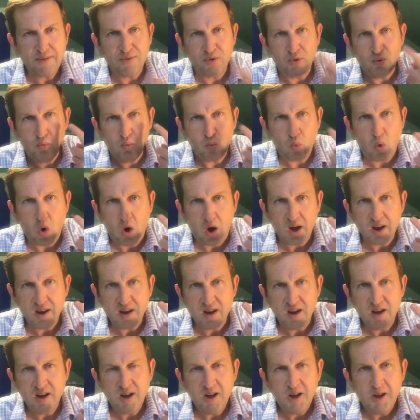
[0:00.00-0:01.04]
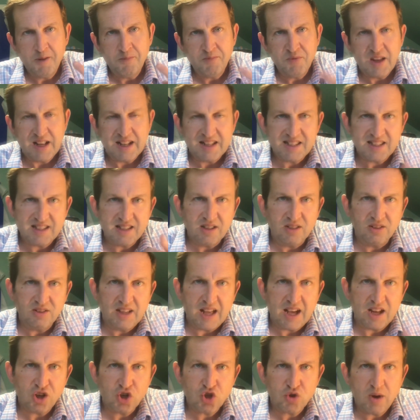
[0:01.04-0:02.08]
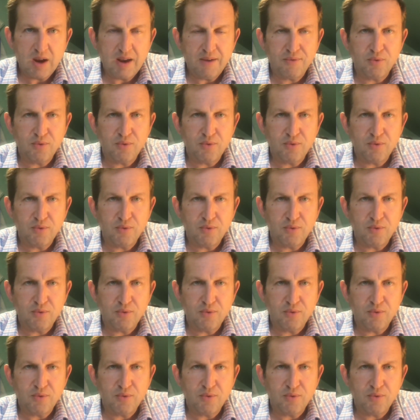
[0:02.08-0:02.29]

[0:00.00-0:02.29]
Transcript: One, it's still not a treifa,